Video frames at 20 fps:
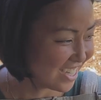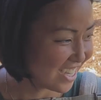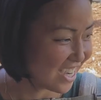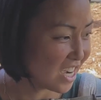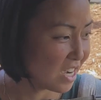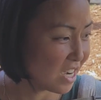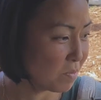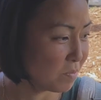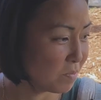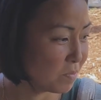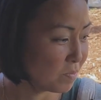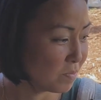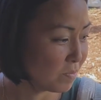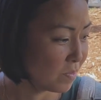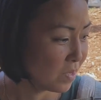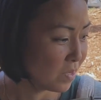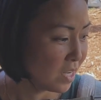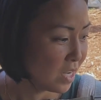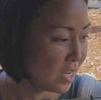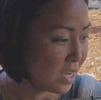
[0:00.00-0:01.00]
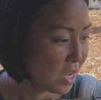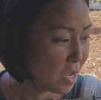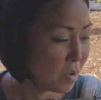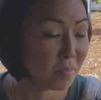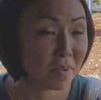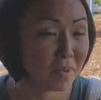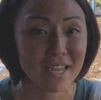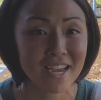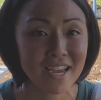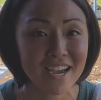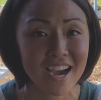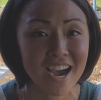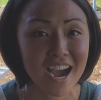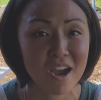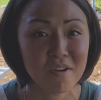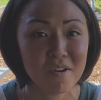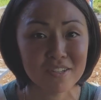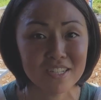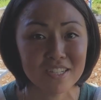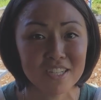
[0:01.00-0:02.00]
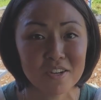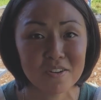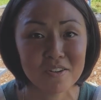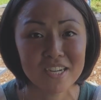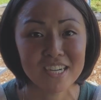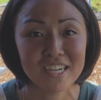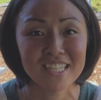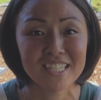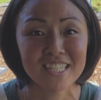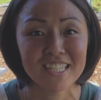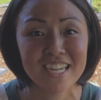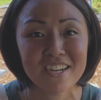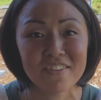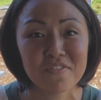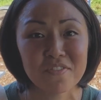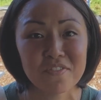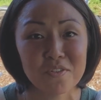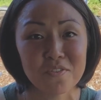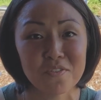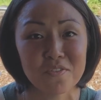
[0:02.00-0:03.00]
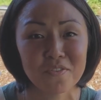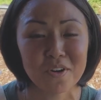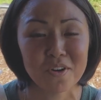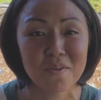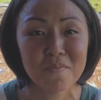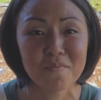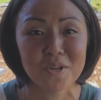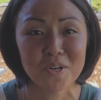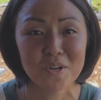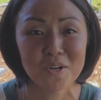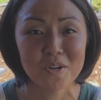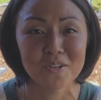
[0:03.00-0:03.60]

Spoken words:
But yeah, I would go and collect food from your